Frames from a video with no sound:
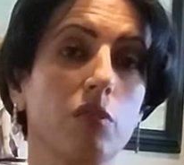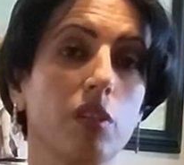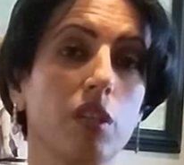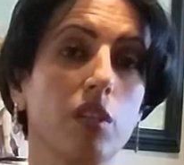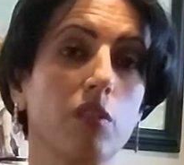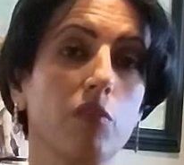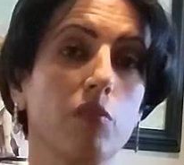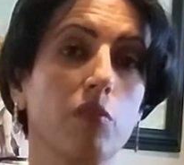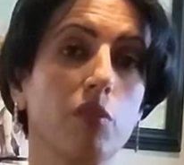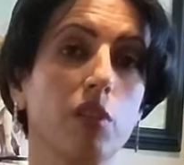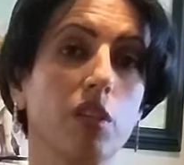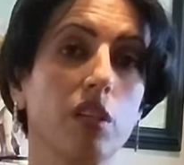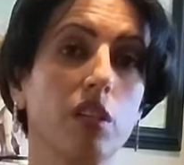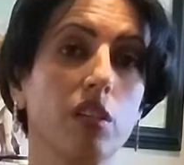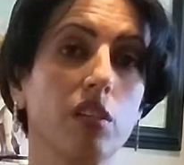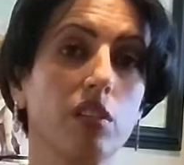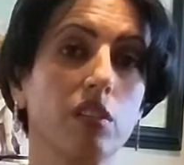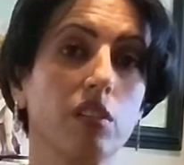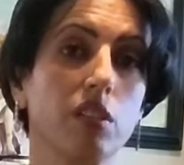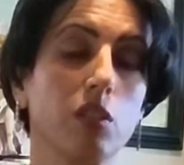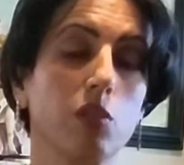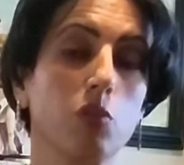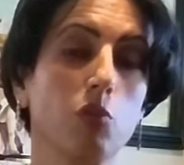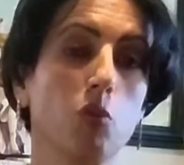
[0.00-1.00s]
very weird.
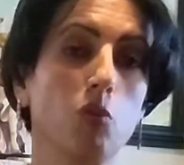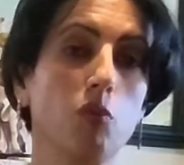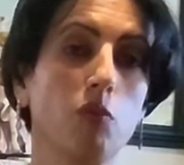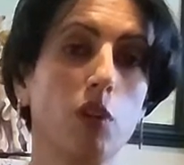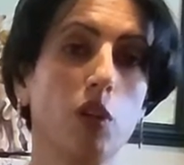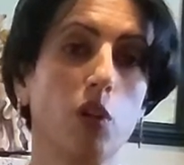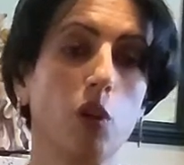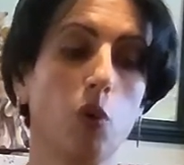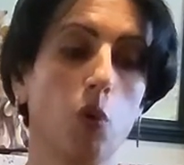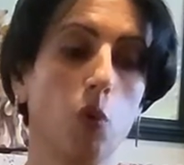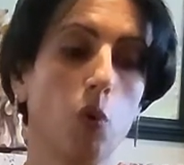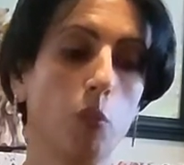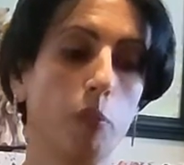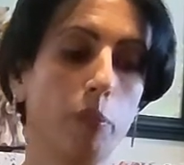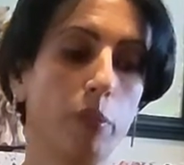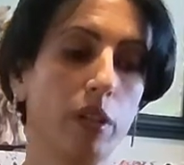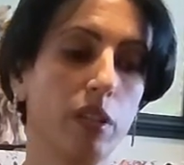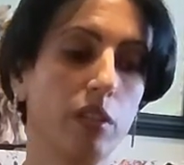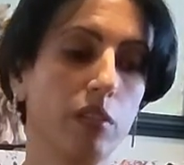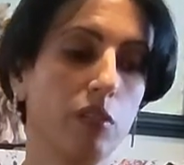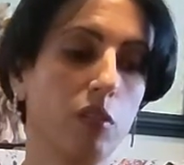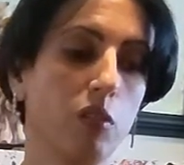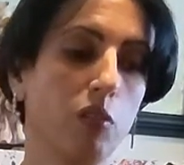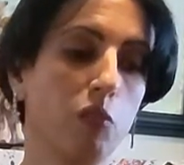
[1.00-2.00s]
They don't want to
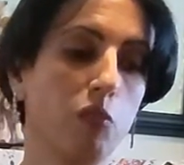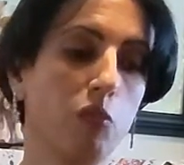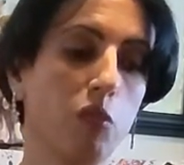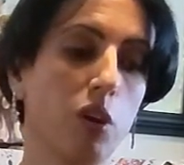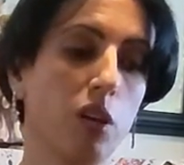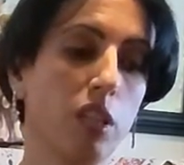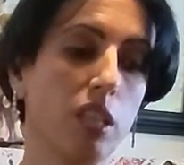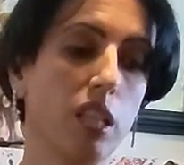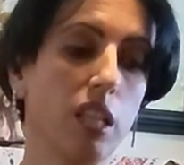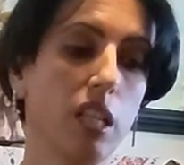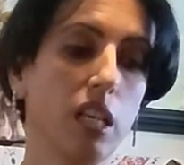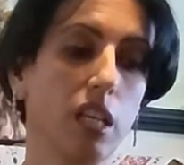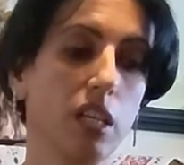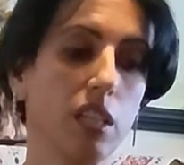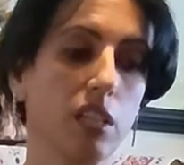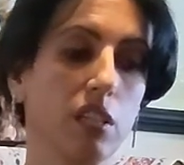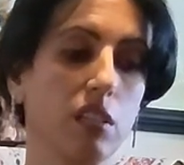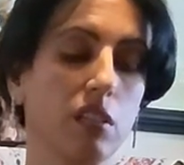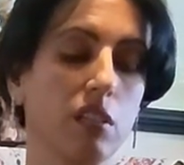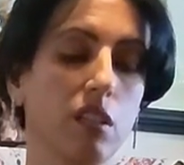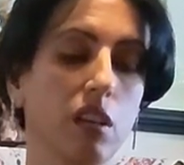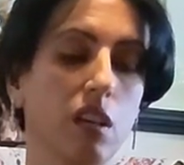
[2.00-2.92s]
open one leg.